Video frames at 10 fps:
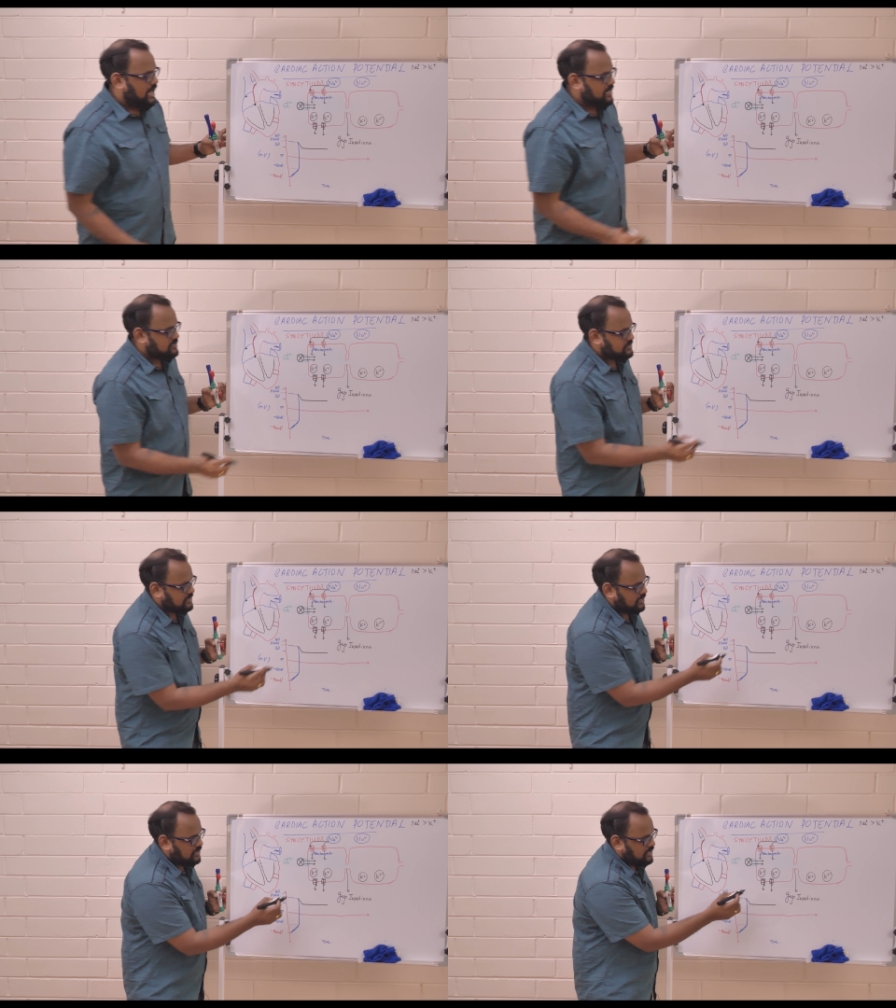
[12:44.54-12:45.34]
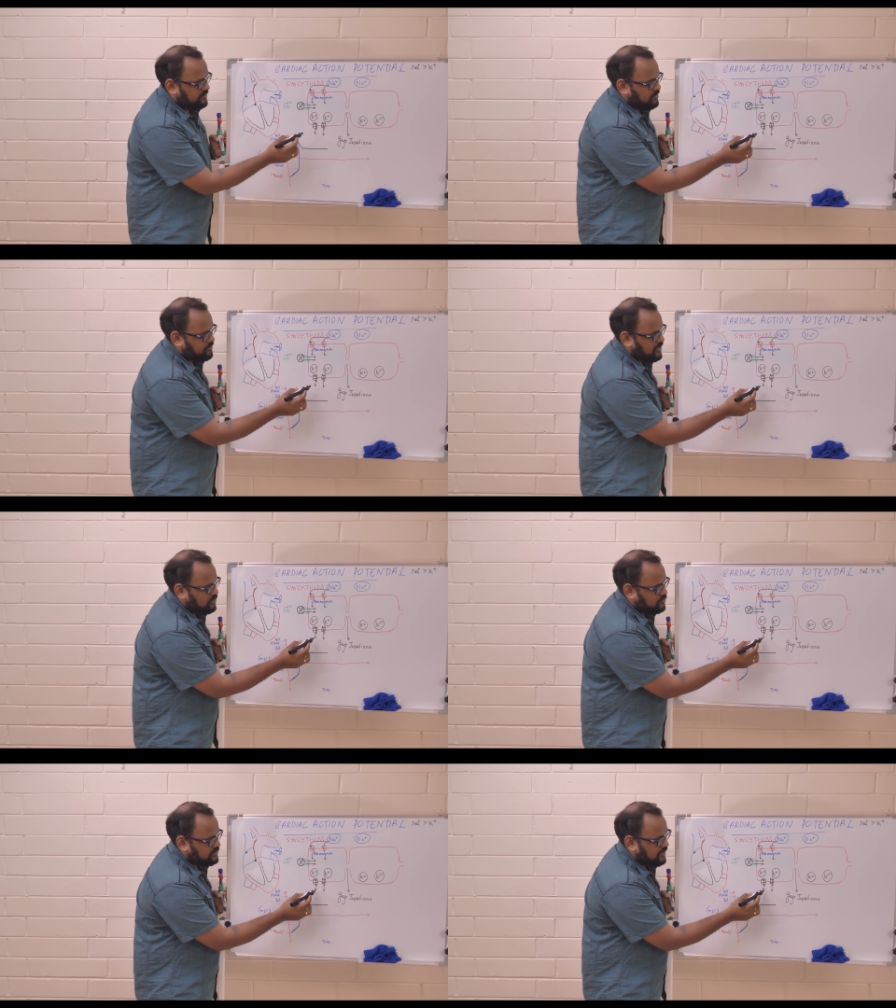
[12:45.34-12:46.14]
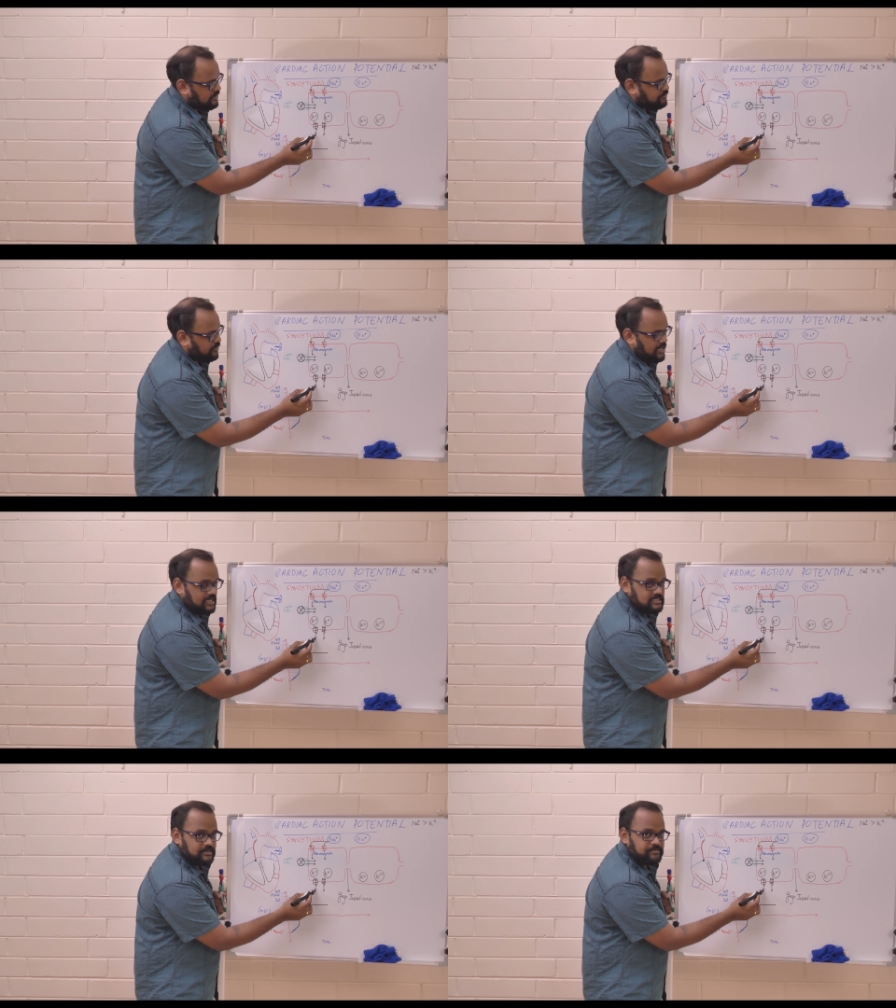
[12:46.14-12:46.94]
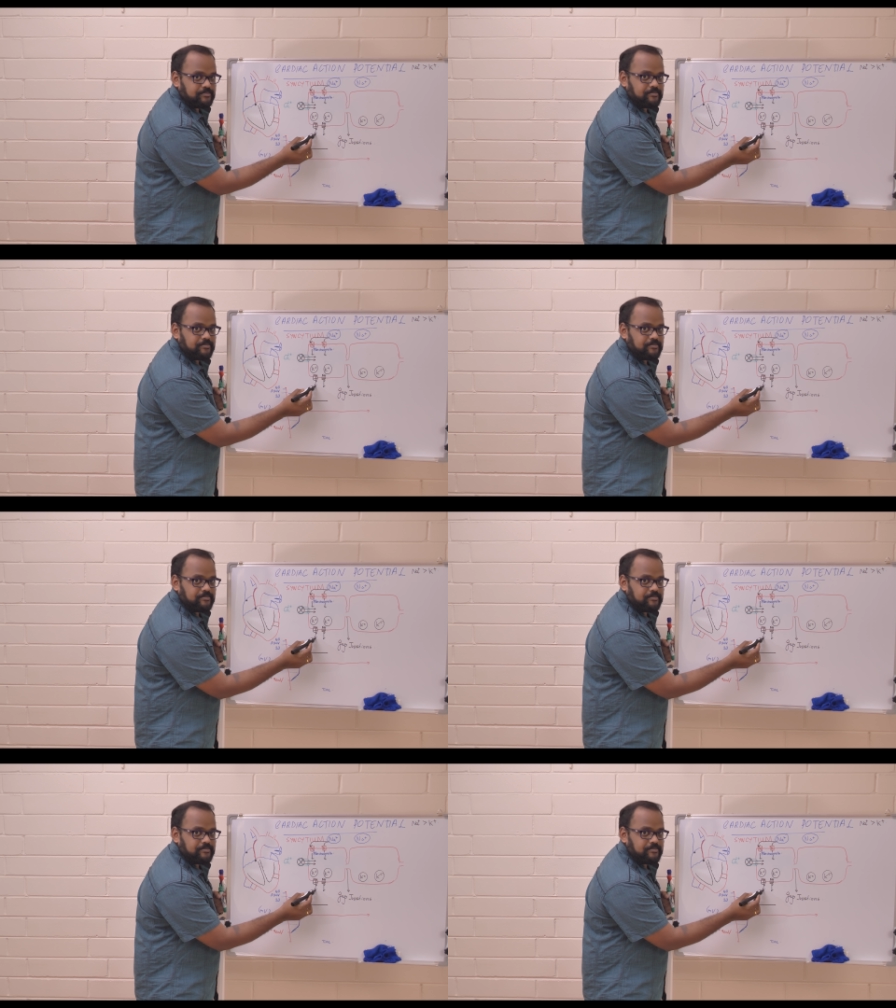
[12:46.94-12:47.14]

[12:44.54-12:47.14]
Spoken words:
and still you will be losing potassium.